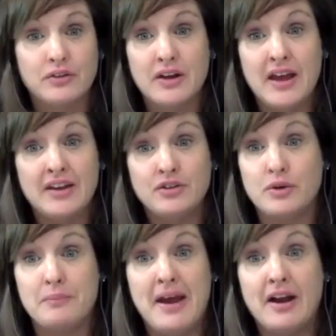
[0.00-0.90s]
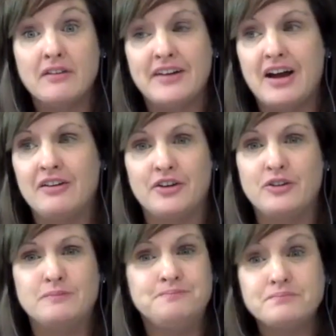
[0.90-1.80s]
end repair value
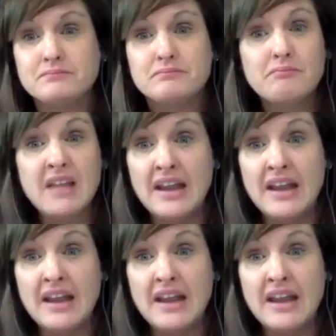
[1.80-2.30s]
and